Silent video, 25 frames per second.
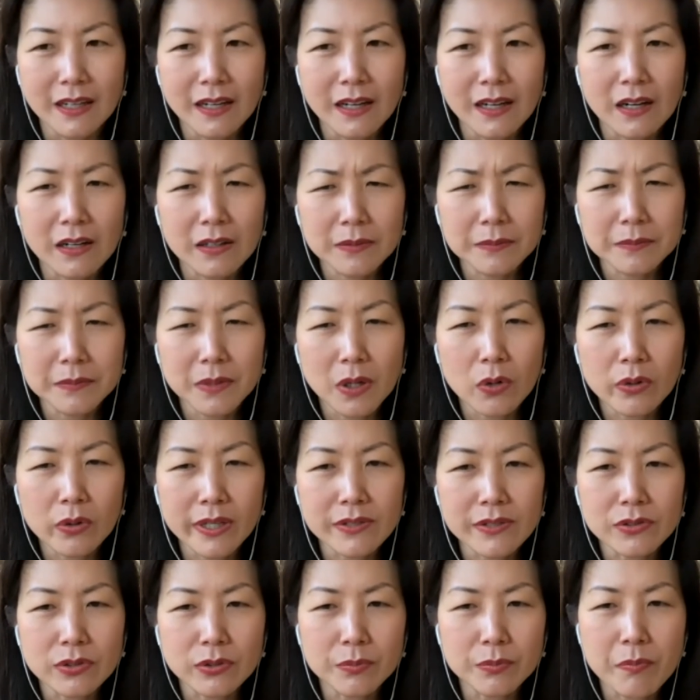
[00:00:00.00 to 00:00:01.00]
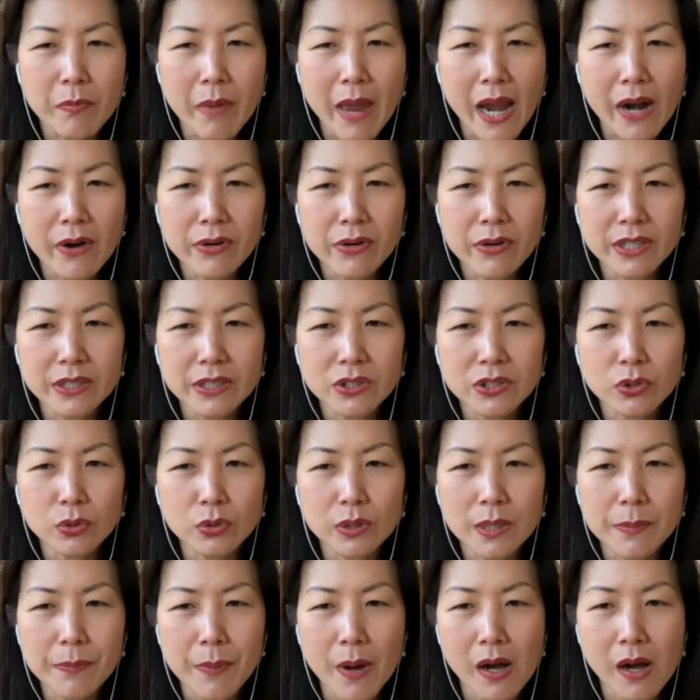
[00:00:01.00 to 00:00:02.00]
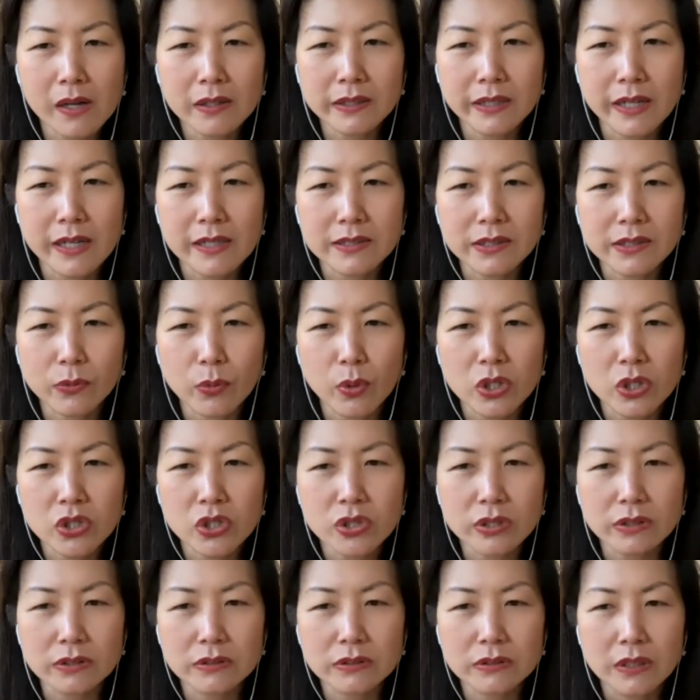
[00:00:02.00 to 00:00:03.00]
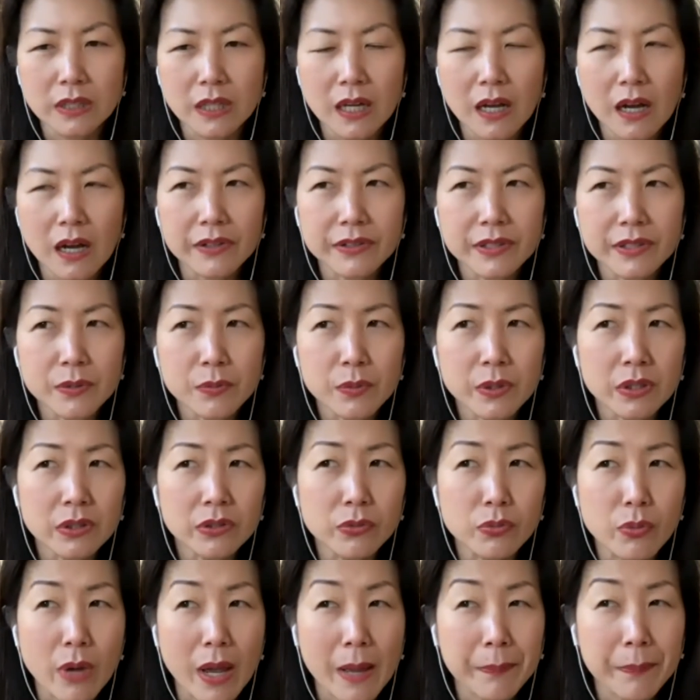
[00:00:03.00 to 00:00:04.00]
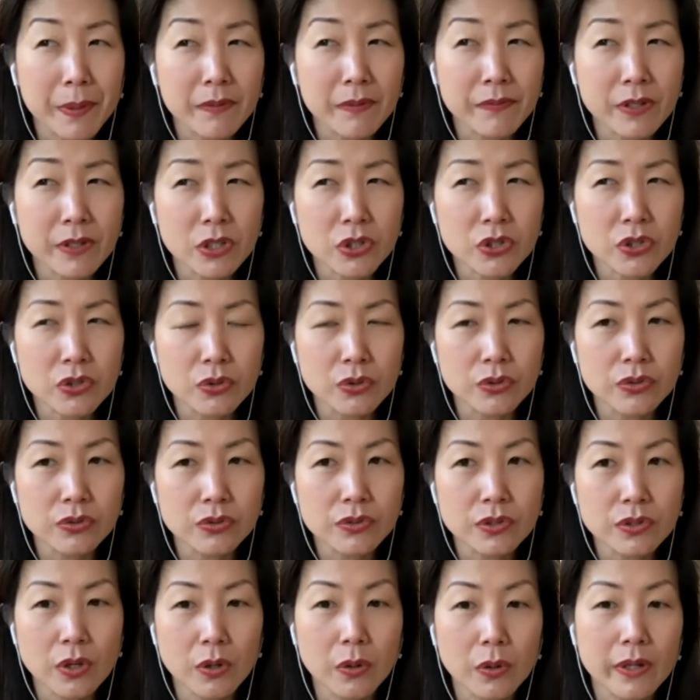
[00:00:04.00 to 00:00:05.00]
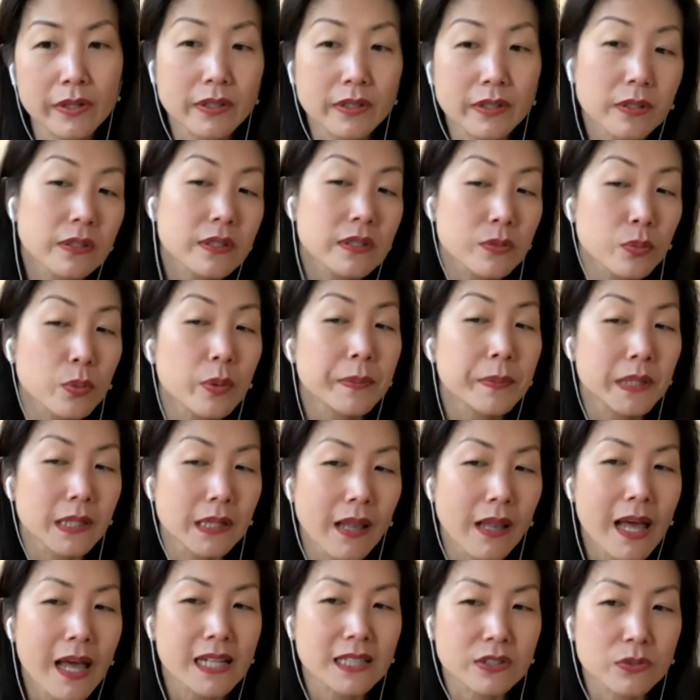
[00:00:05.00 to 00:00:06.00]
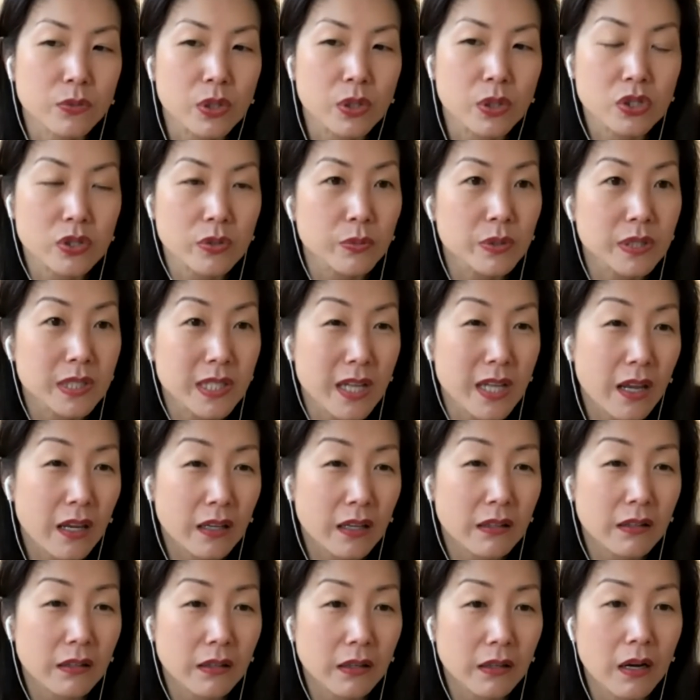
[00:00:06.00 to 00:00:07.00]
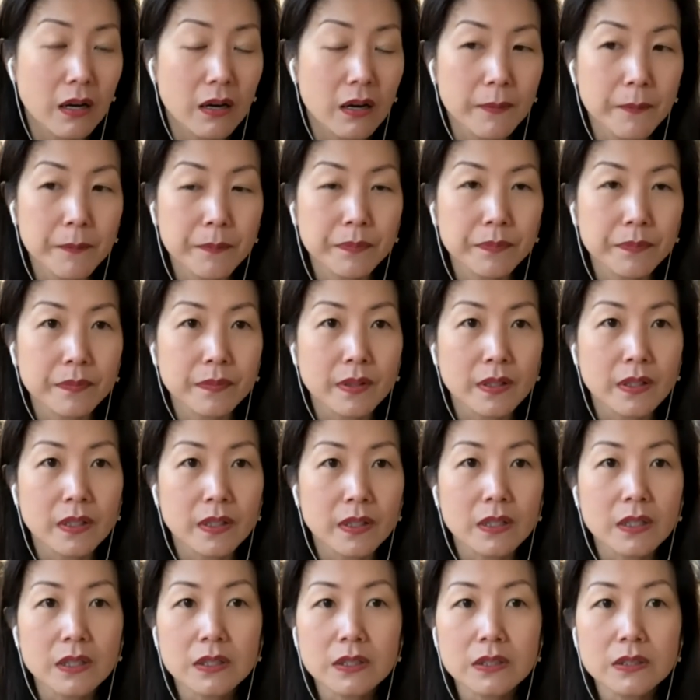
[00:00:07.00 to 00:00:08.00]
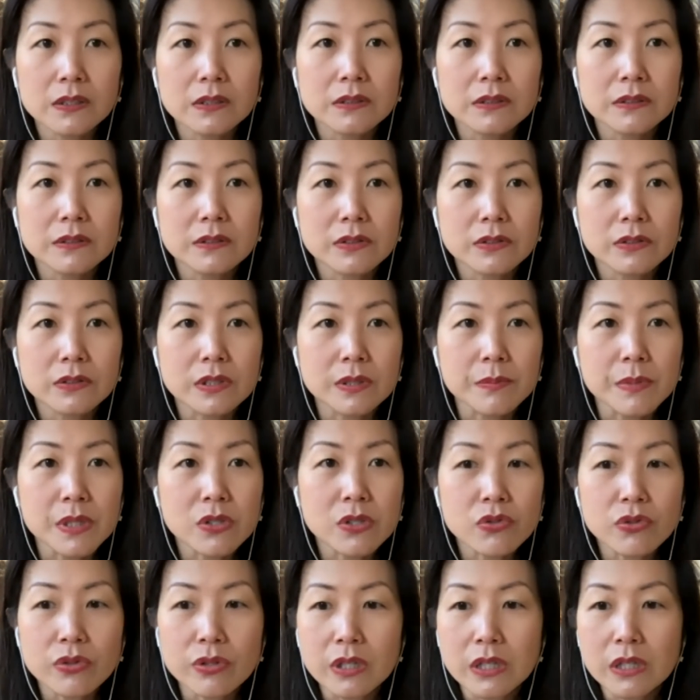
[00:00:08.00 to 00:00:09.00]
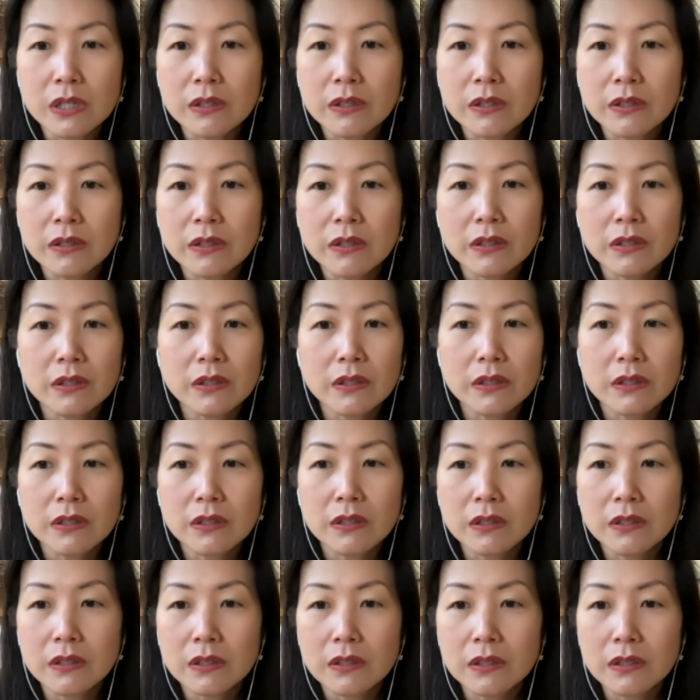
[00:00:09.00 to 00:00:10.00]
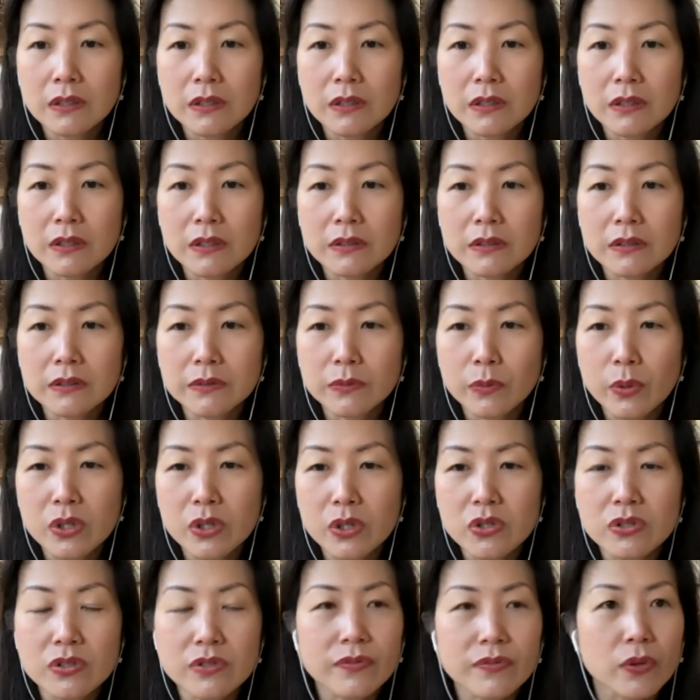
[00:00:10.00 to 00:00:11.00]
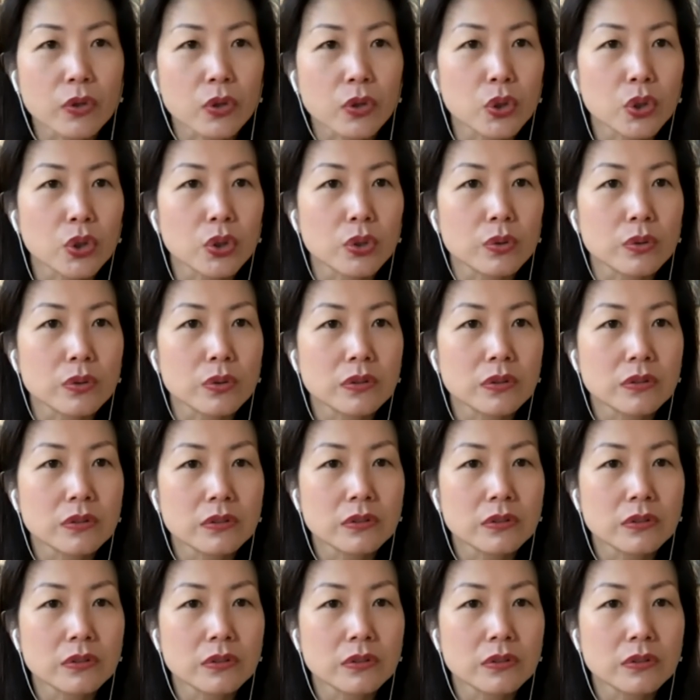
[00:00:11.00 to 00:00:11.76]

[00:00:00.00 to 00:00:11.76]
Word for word: Um, okay, so Mary Tully Parker has a question. I think we're gonna wrap up very soon, so I think this will be the last question we take. Um, so Demetri, Uh, the question is for you.